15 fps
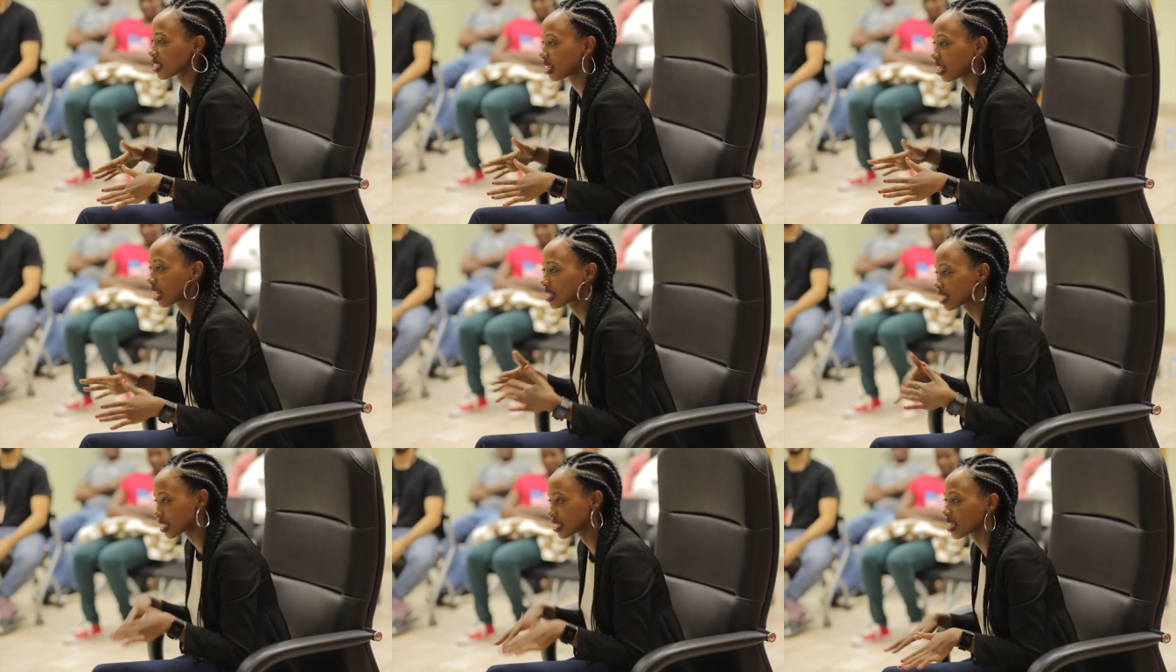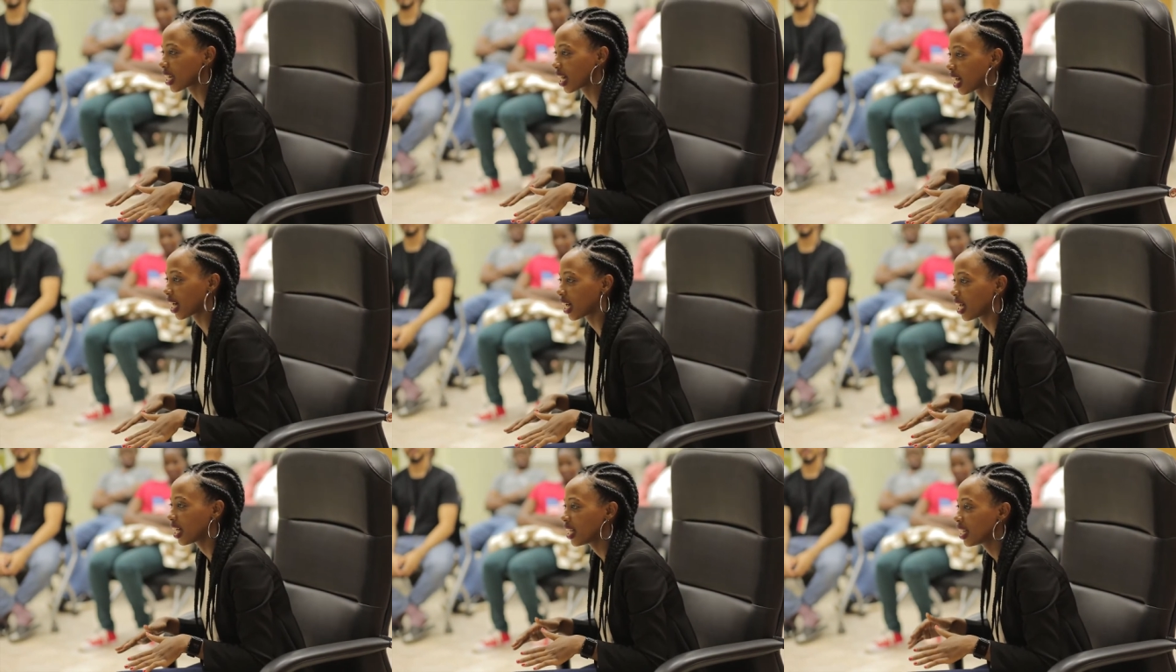and make sure you come
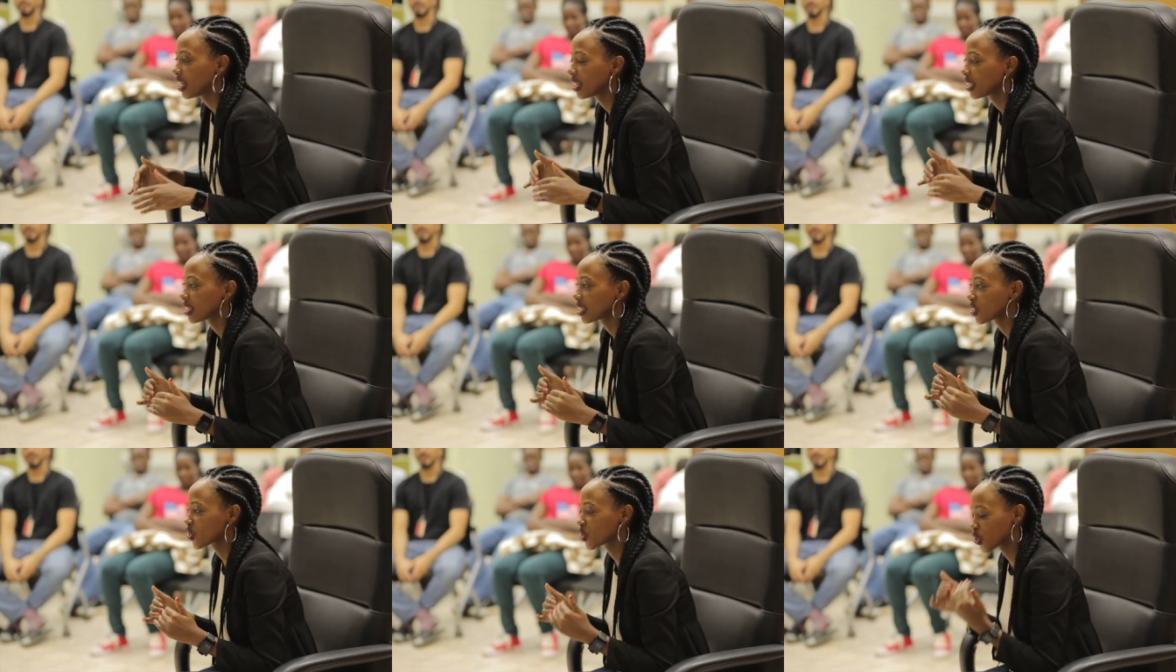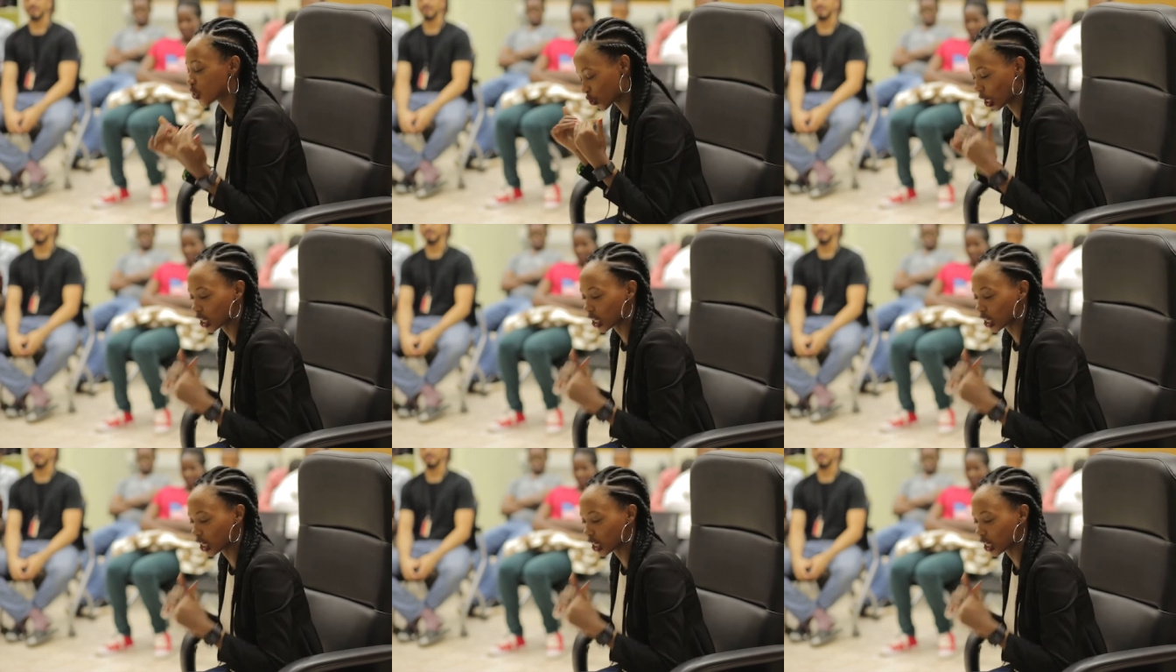up with relevant